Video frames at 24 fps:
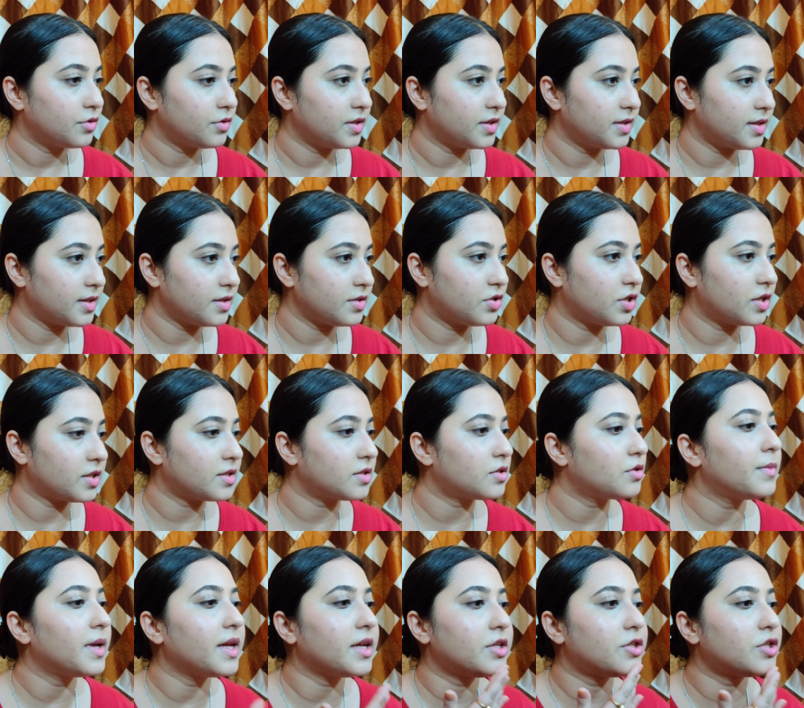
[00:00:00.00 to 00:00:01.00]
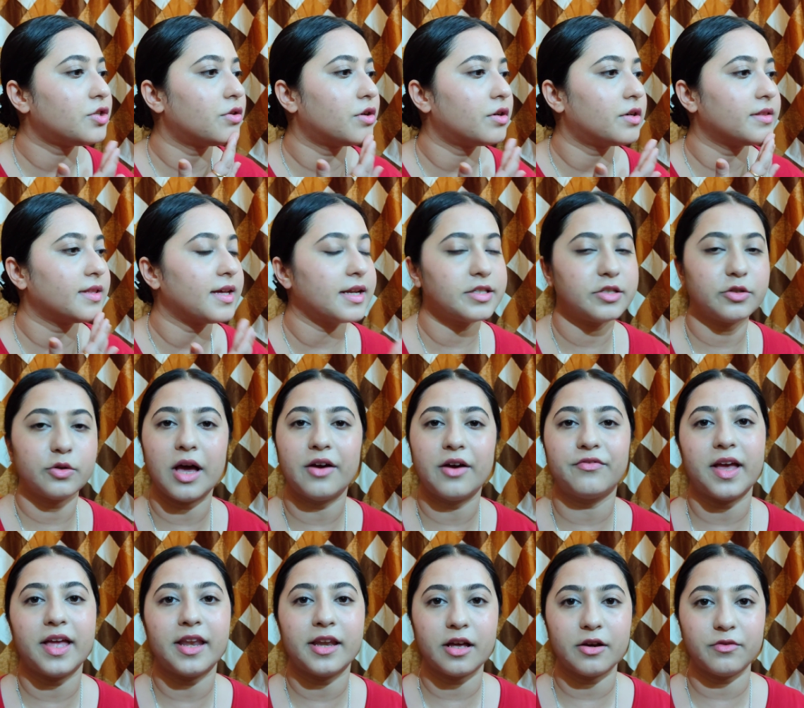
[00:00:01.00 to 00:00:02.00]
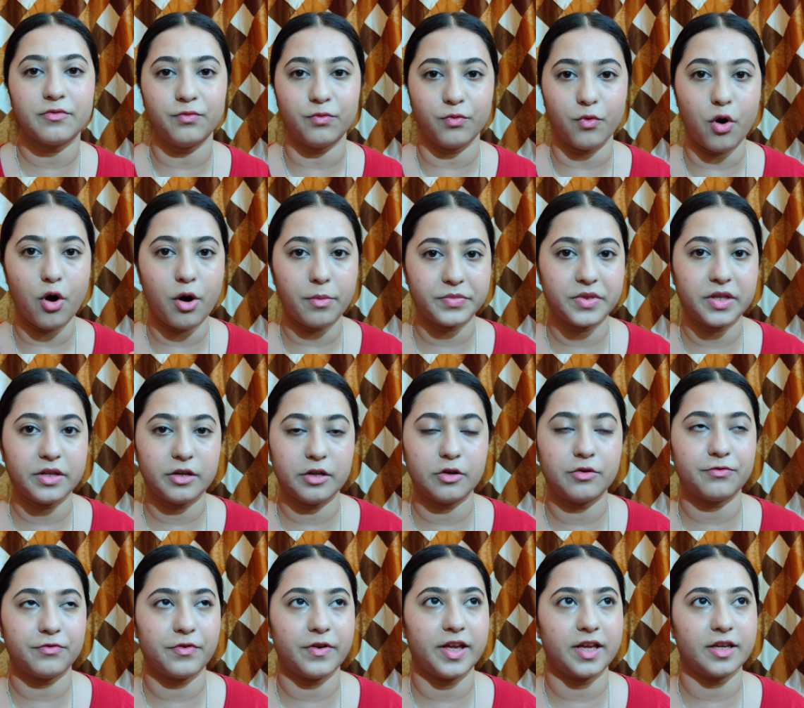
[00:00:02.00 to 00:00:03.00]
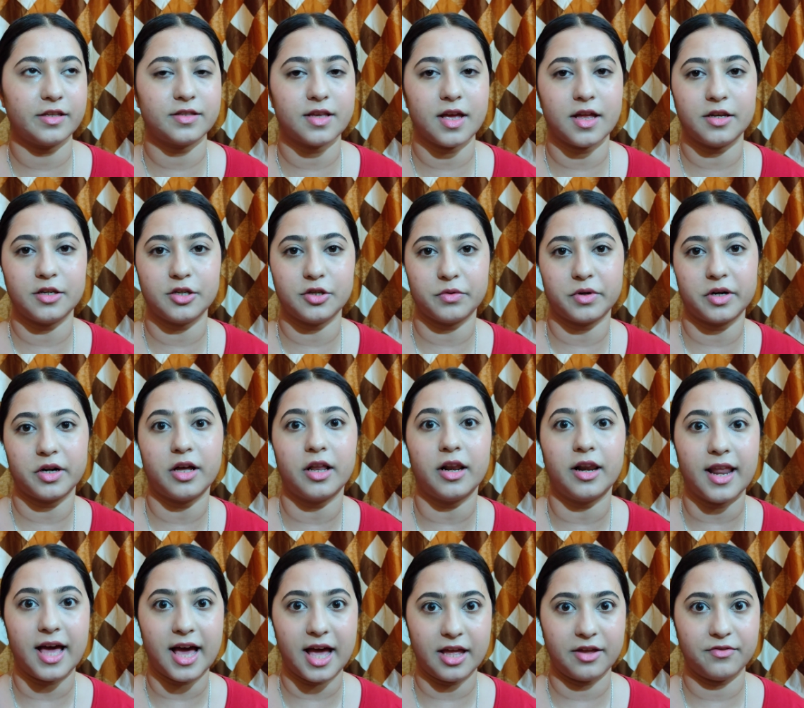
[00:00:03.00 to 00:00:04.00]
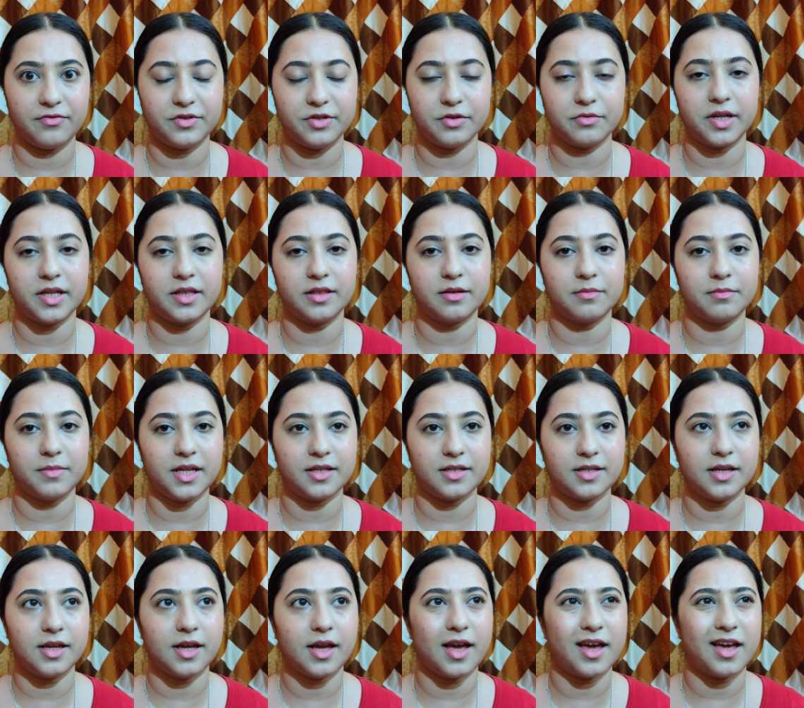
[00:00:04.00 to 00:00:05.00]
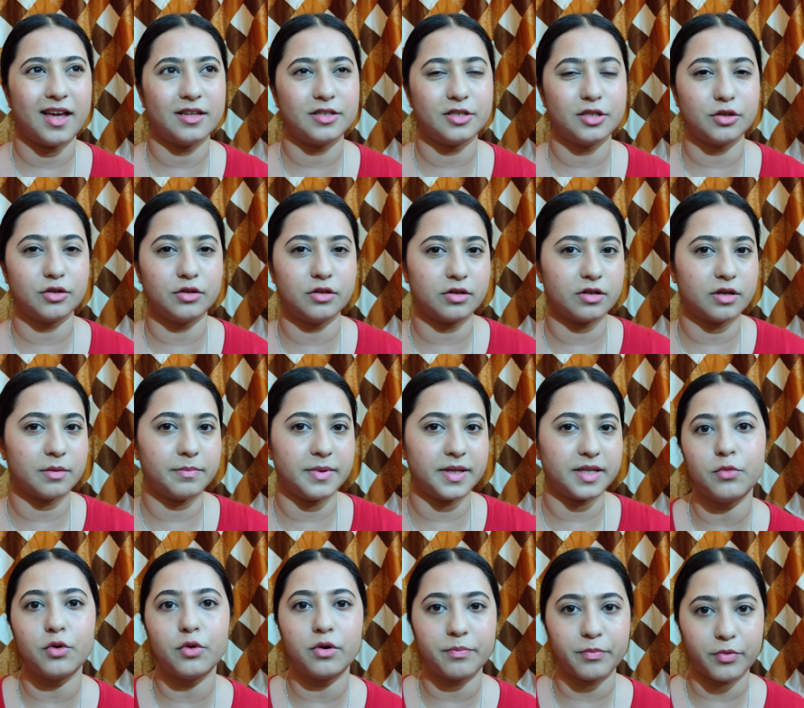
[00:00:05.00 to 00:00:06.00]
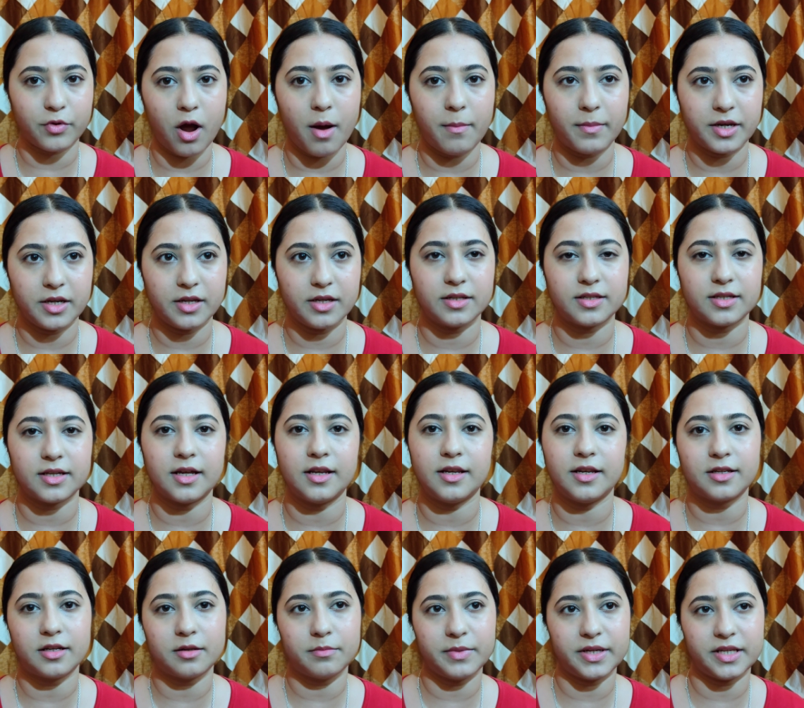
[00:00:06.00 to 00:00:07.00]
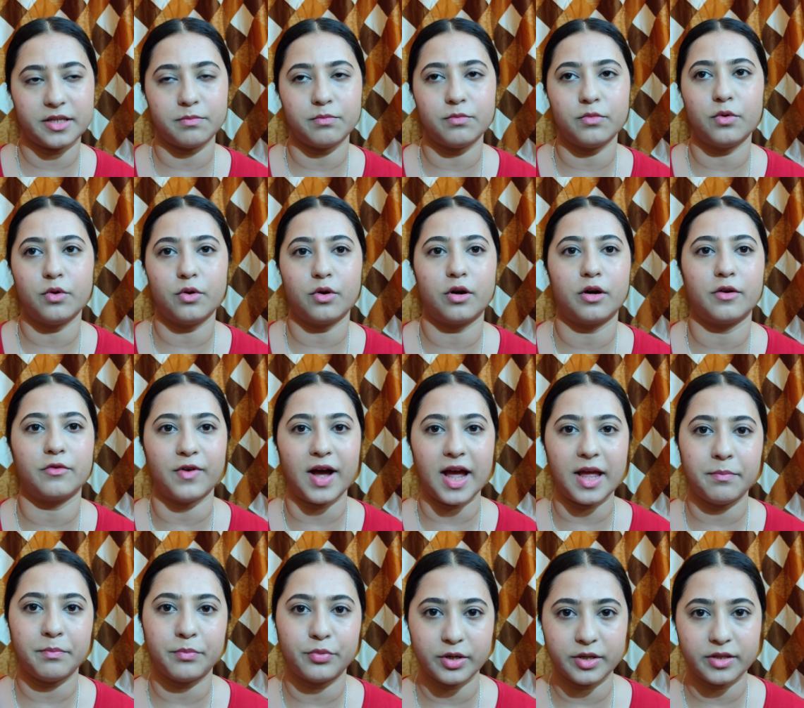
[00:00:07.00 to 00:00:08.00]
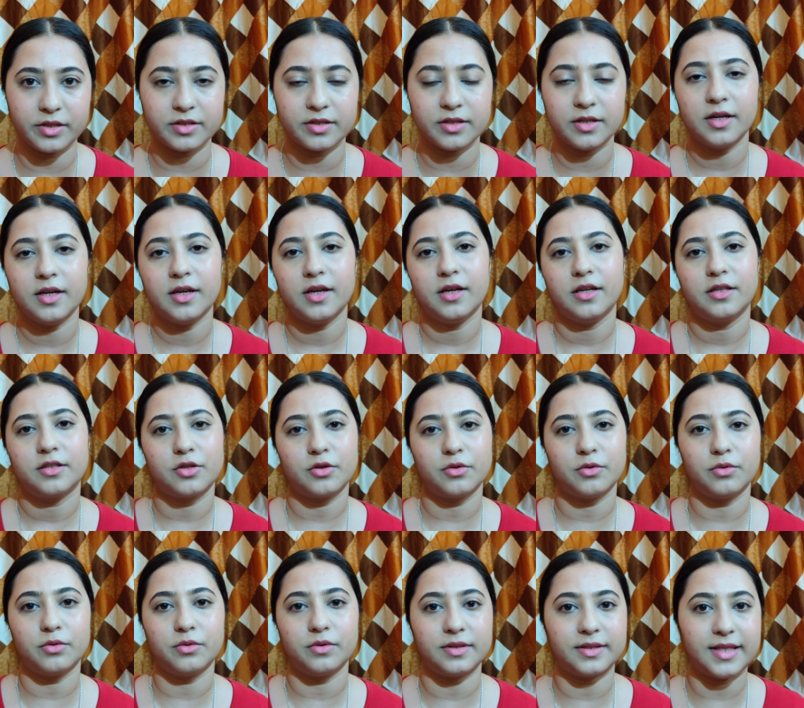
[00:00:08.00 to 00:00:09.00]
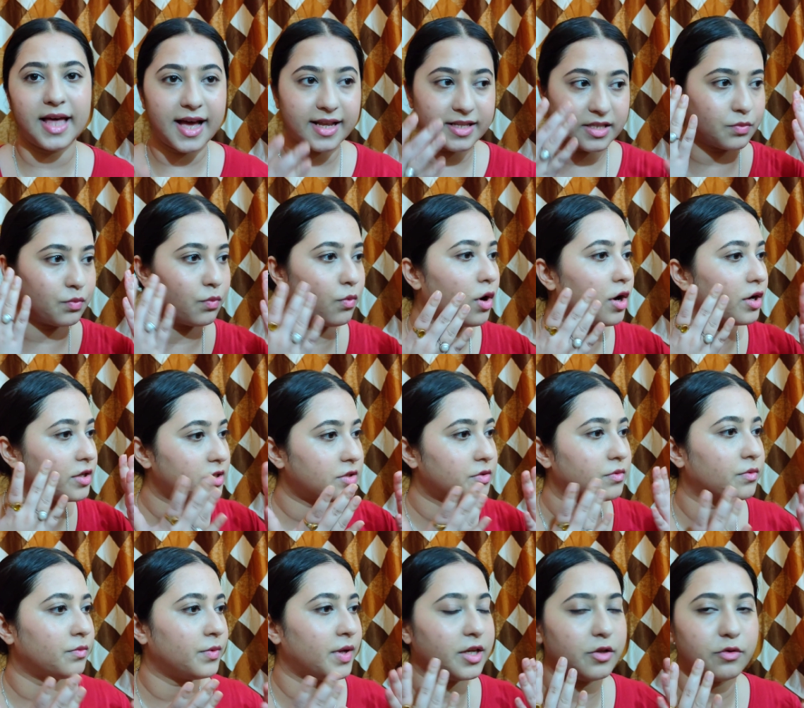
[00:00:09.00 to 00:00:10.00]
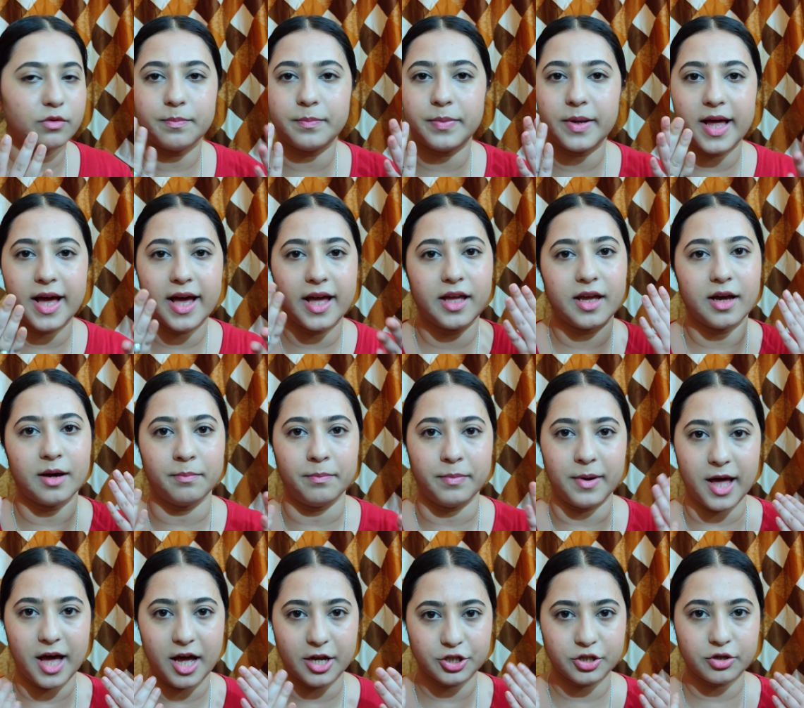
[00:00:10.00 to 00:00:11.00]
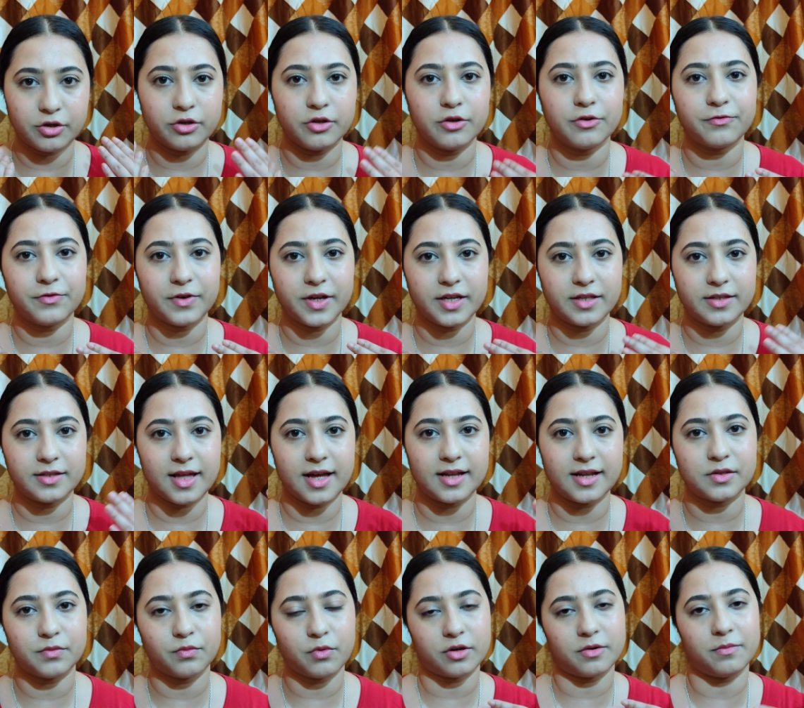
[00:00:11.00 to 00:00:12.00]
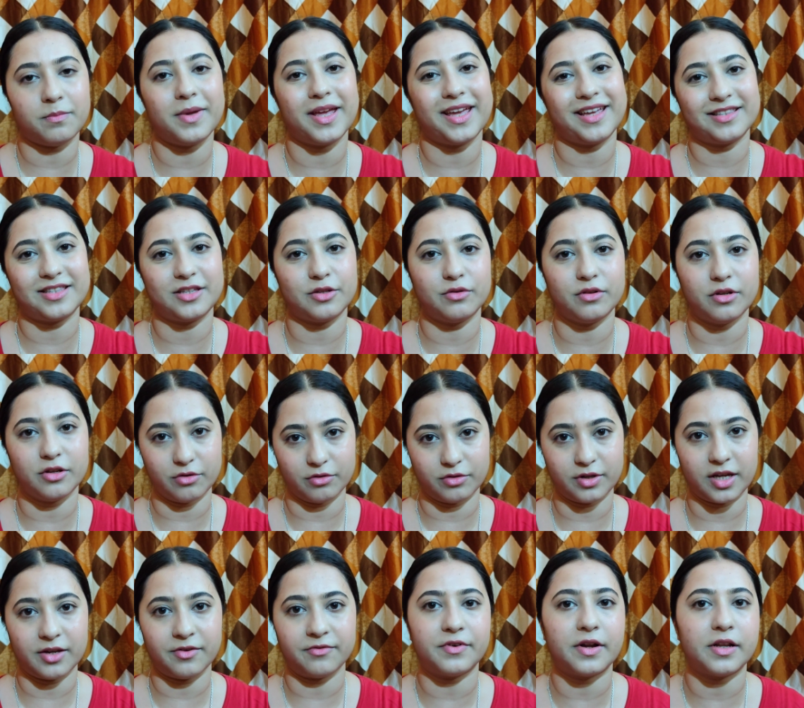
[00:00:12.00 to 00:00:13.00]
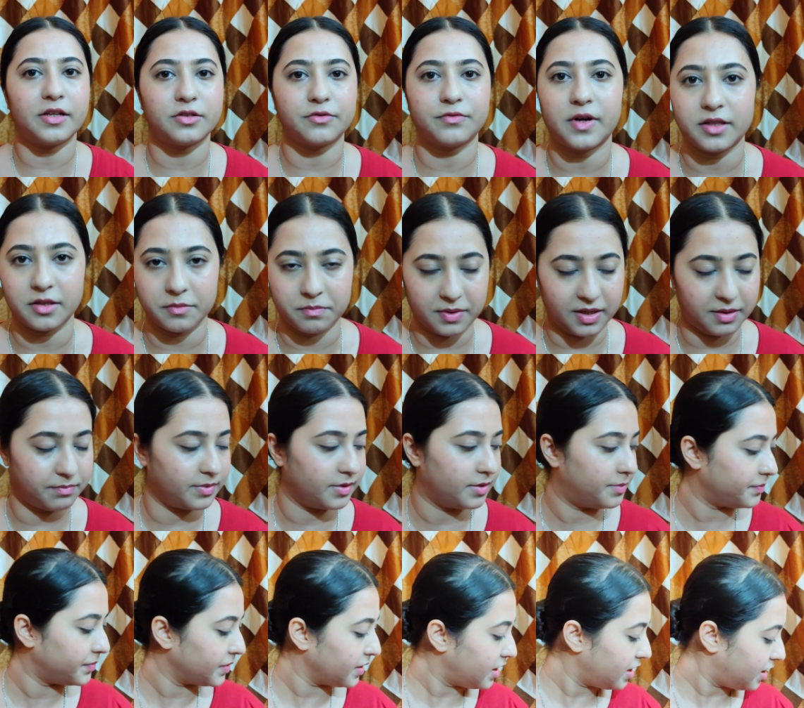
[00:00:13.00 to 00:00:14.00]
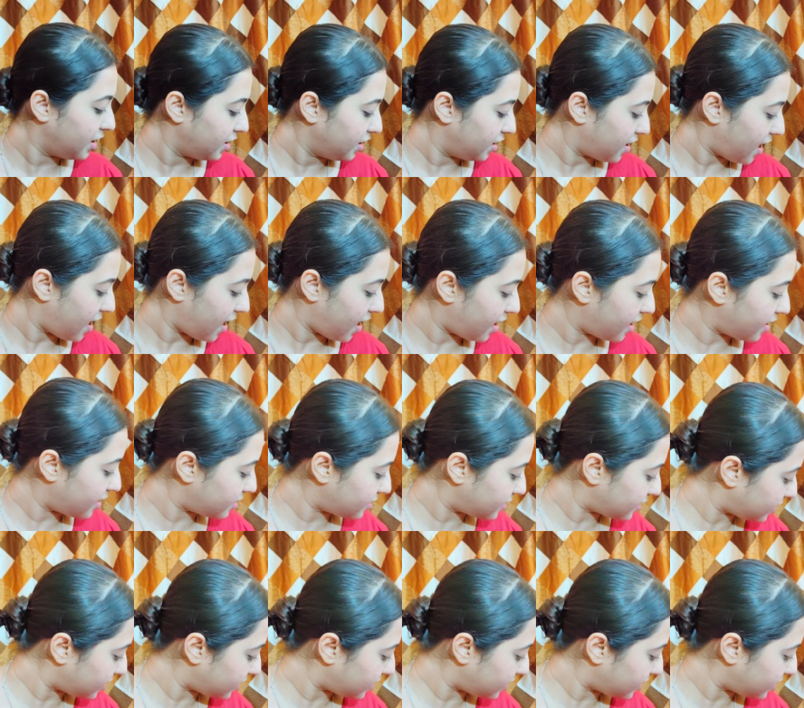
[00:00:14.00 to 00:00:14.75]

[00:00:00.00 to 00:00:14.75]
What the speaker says: This is just to make sure that you have enough warmth in your face and you're alive during the meeting and you look a bit more prominent, a little bit more vibrant. So that's what, when you apply a blush on your face, that's what makes you look in front of other people. And